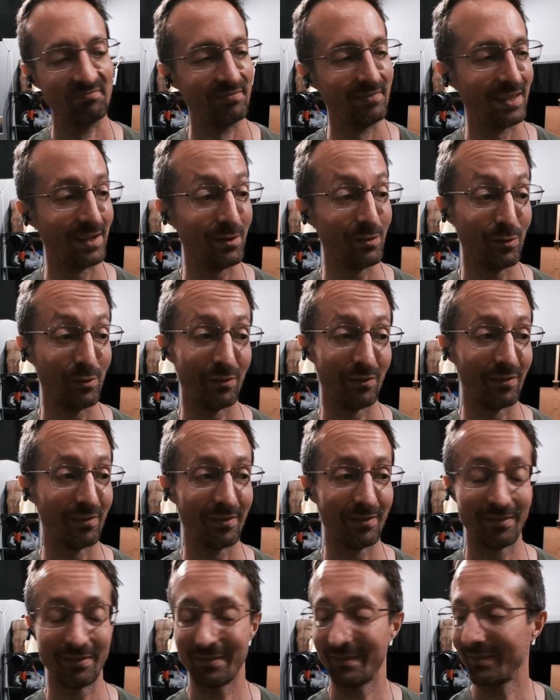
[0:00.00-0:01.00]
It
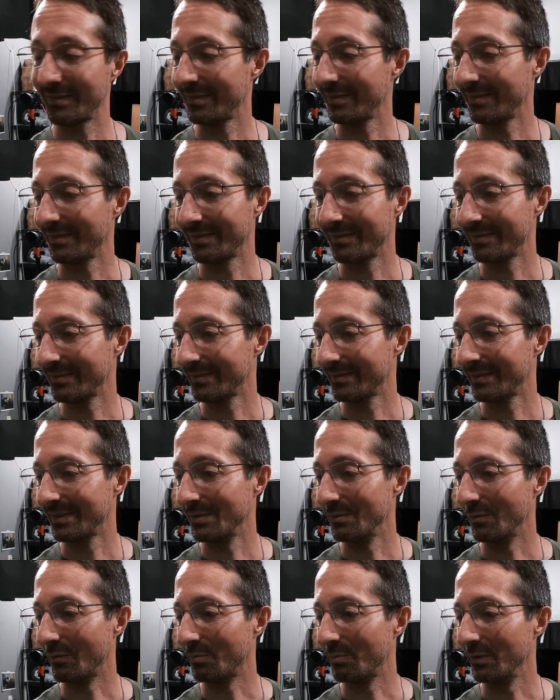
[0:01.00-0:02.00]
was
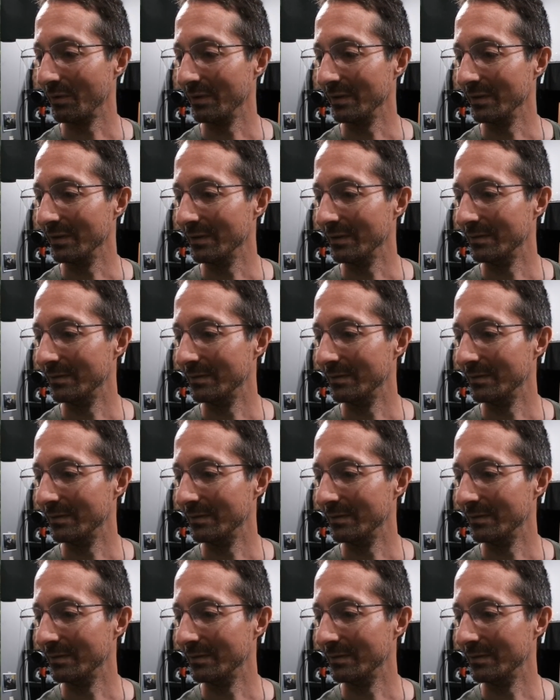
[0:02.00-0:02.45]
pretty good.